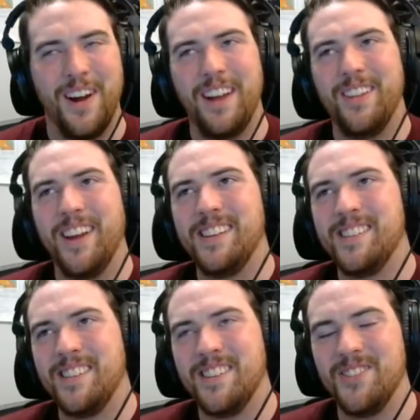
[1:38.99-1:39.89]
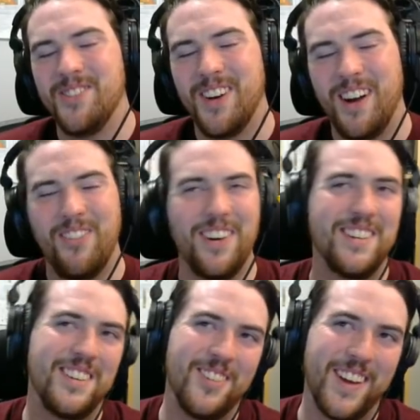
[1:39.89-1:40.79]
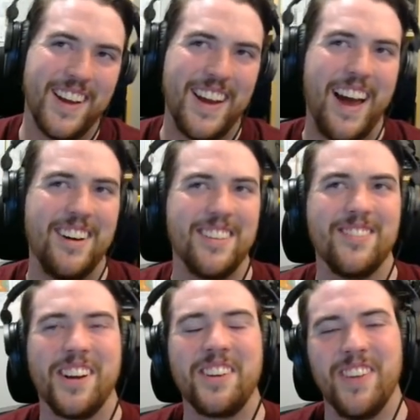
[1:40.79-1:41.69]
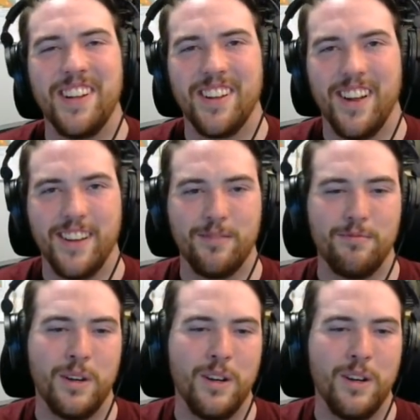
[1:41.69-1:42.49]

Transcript: I liked to do, I wanted to do like an Alan Rickman, like,